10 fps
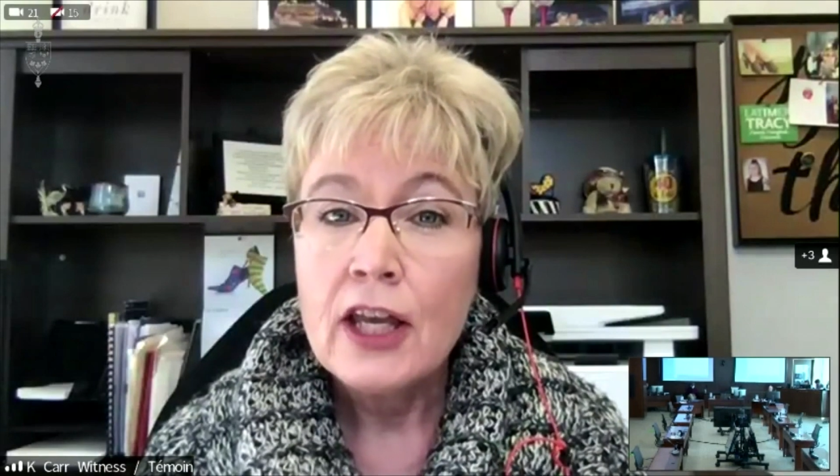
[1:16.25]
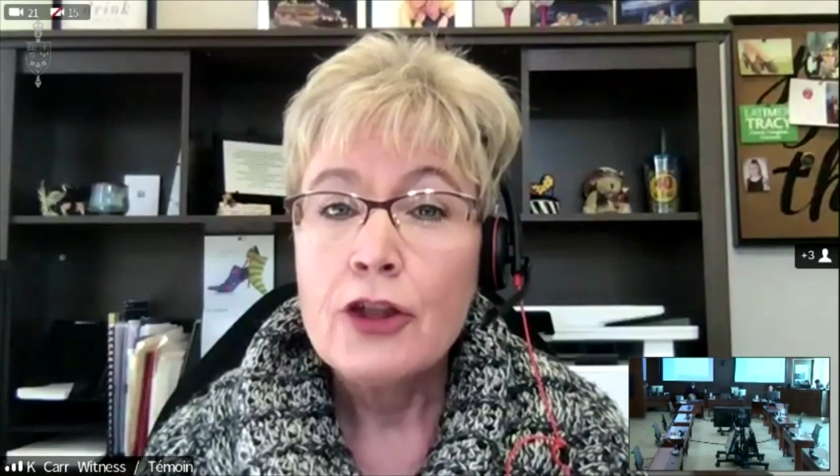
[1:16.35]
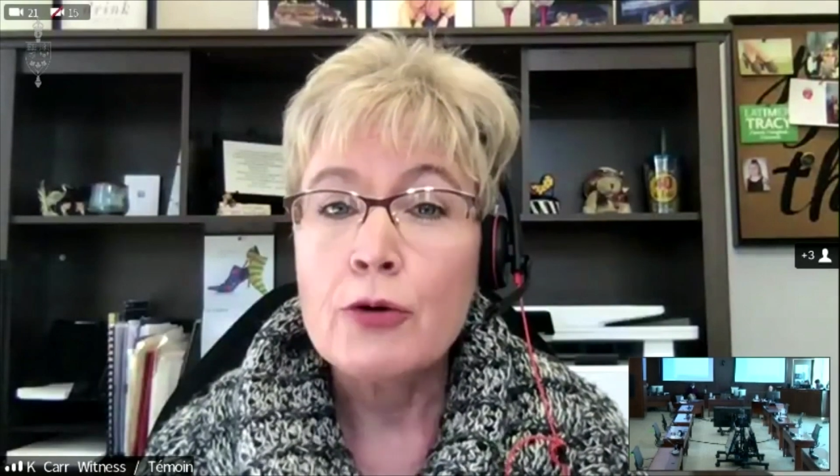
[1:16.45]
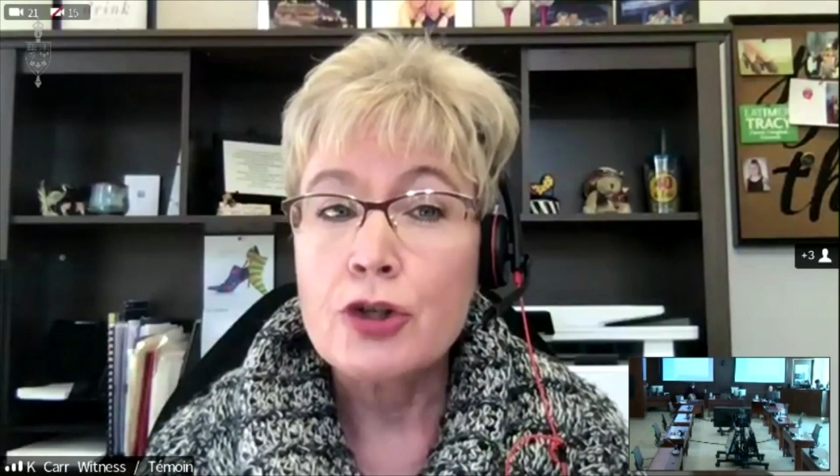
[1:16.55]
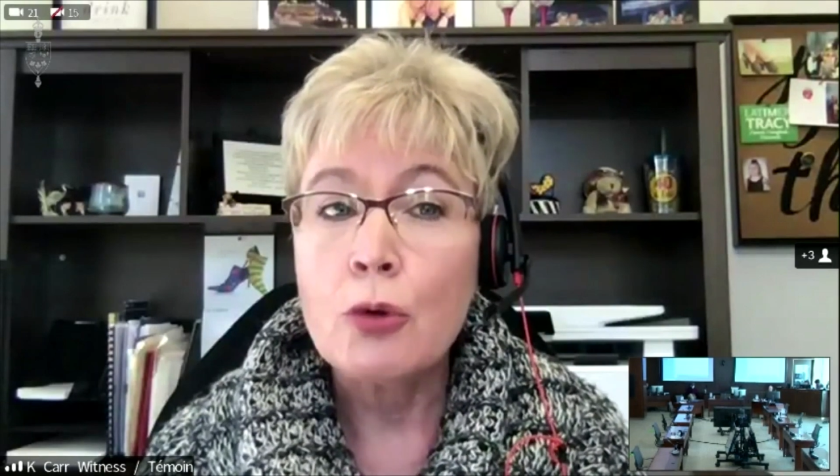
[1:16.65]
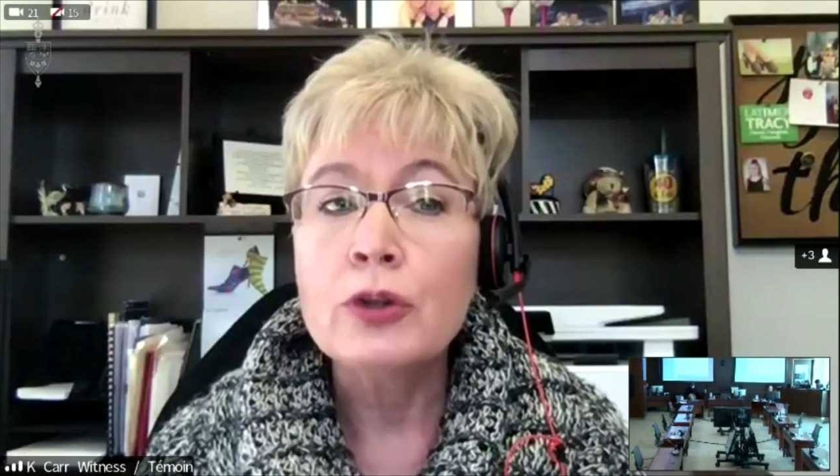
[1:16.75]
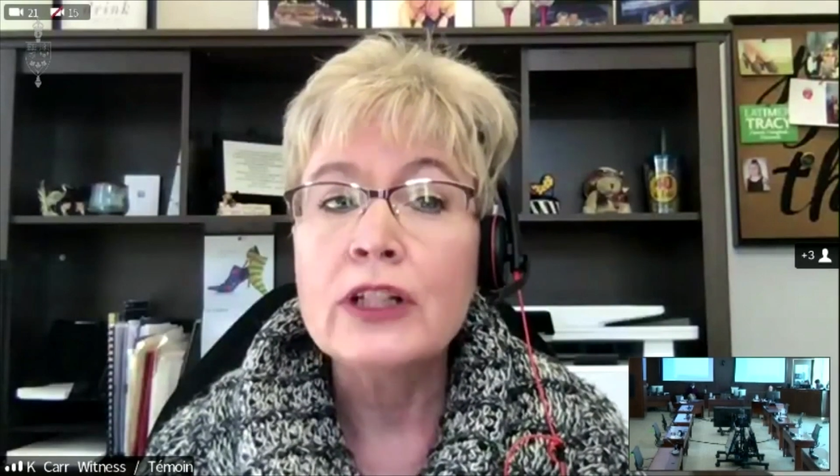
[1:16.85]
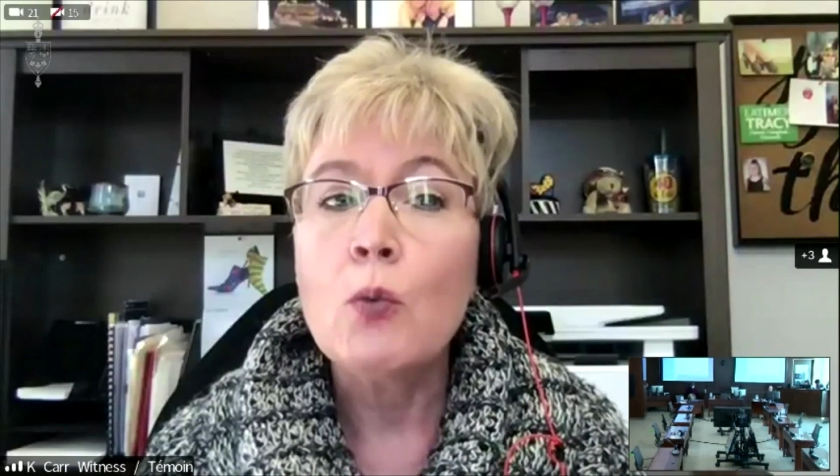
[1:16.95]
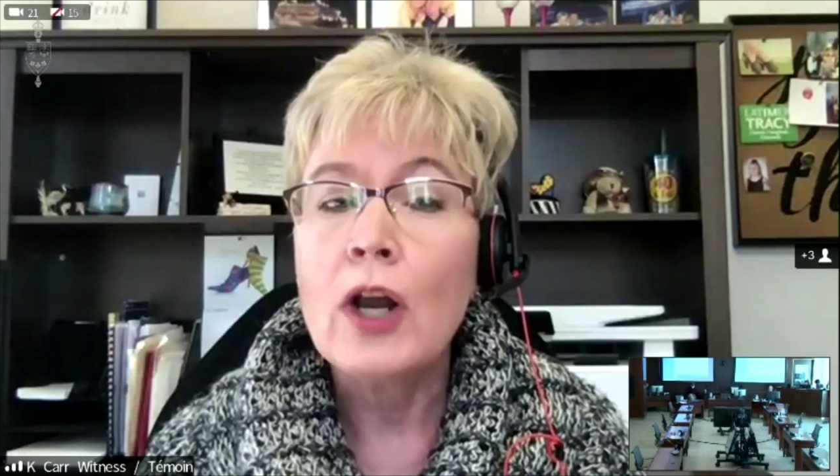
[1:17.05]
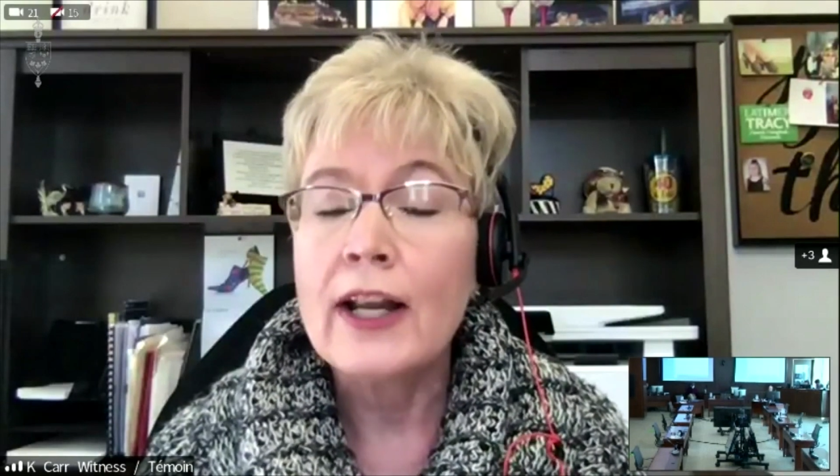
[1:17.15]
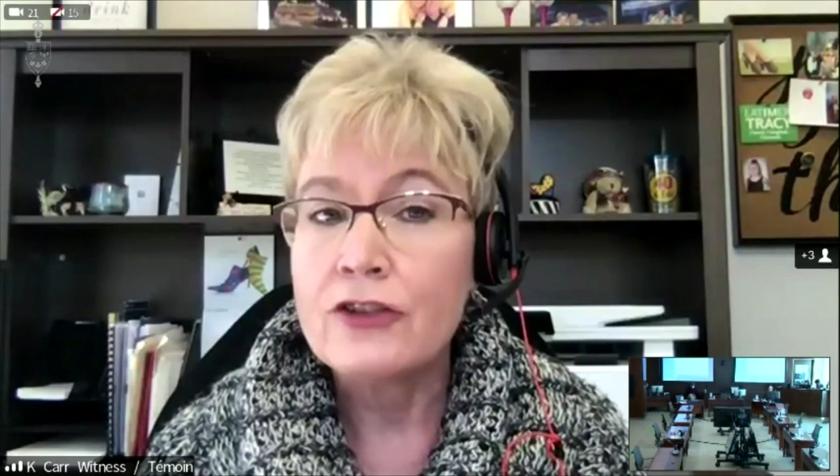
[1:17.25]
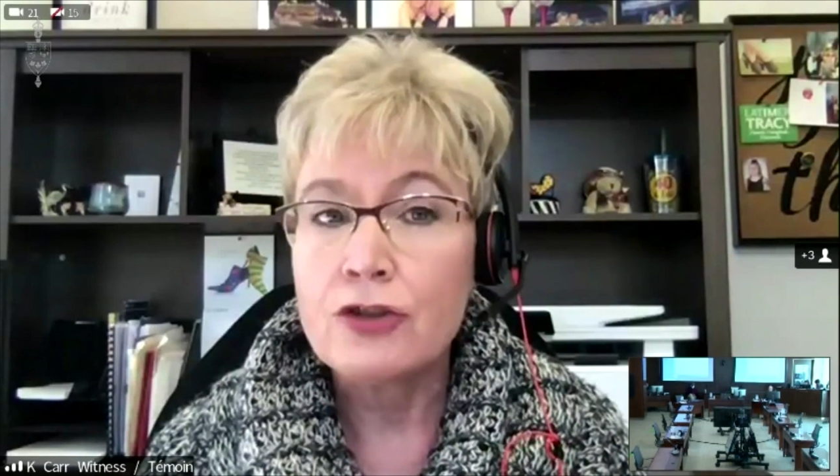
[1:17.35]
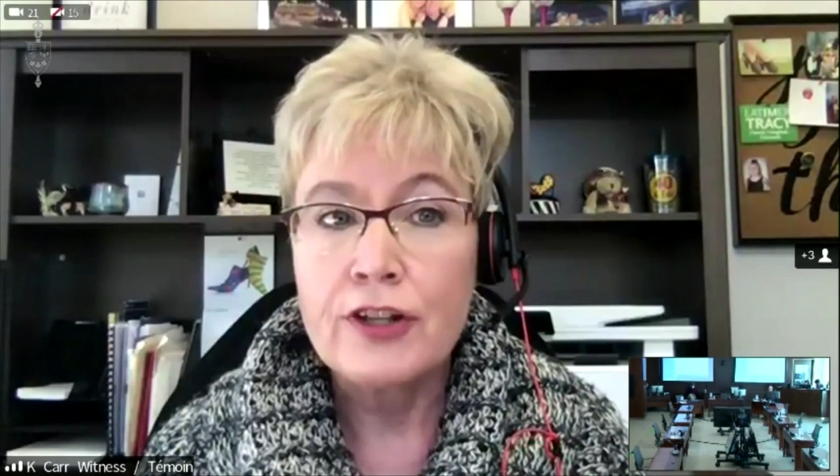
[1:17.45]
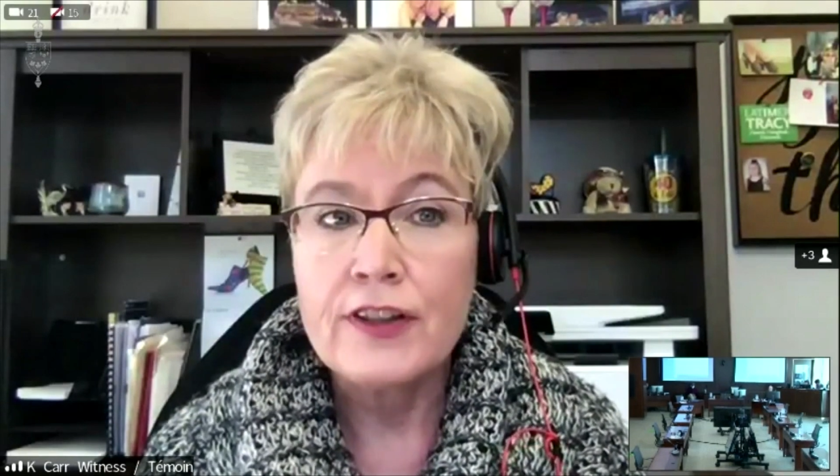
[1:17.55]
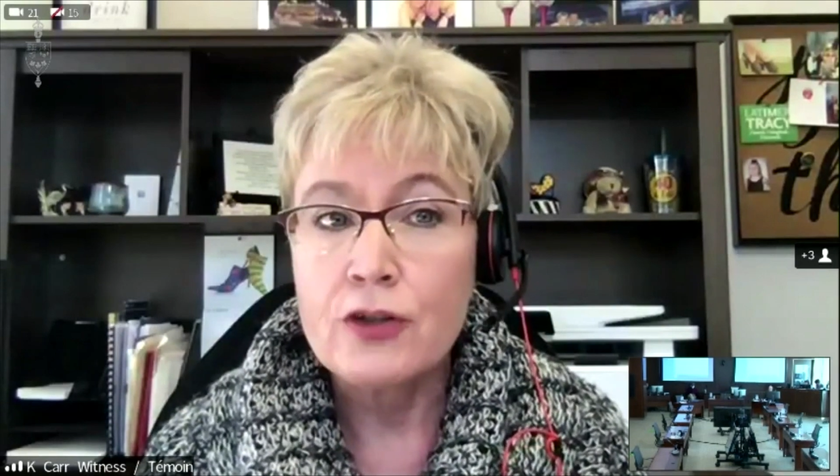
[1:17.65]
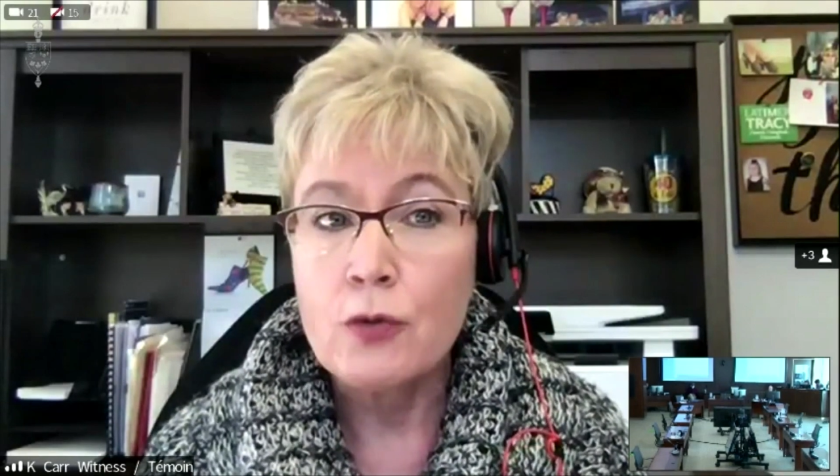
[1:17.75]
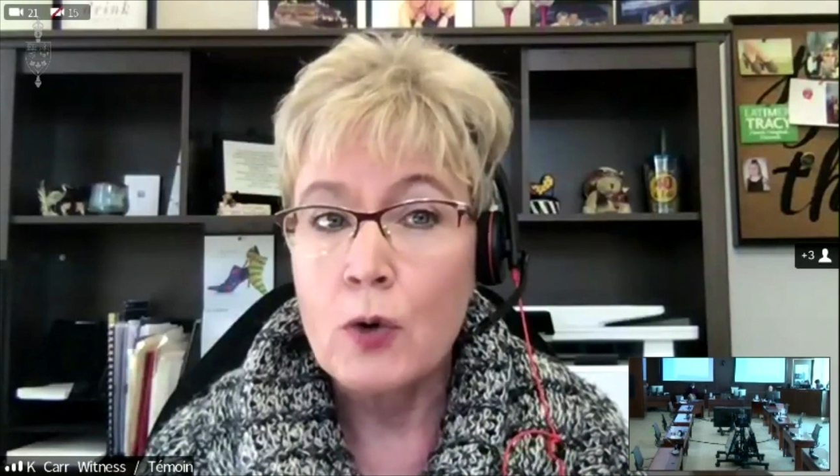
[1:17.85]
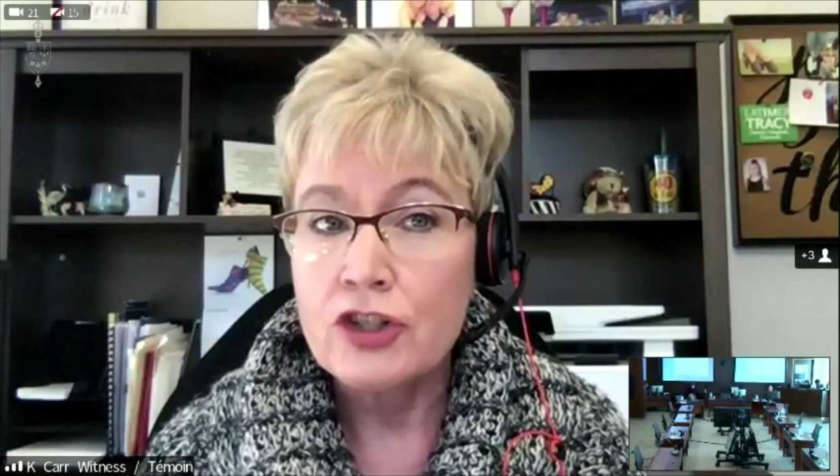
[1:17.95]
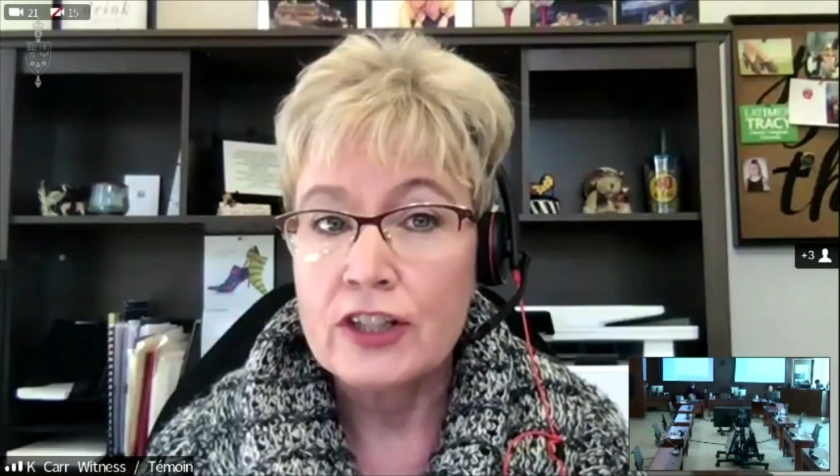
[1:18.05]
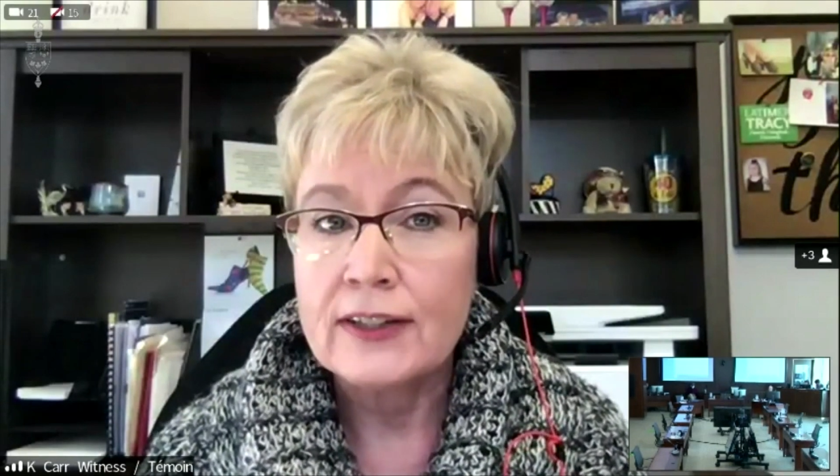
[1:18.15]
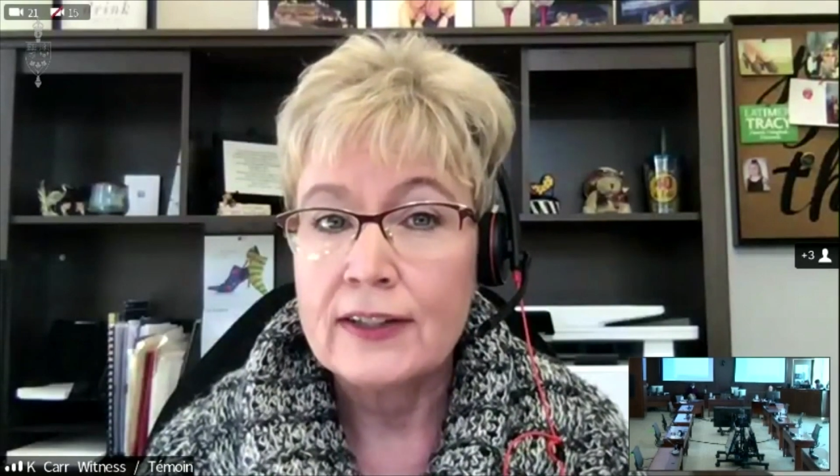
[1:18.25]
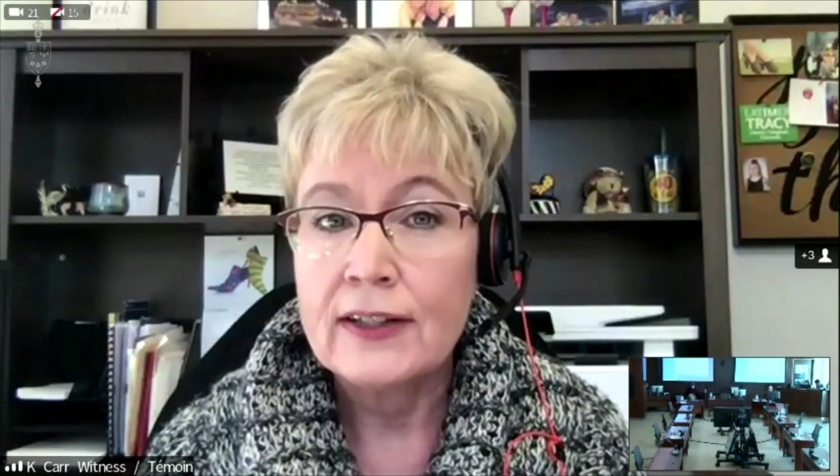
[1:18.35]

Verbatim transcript: there is only one answer to this question.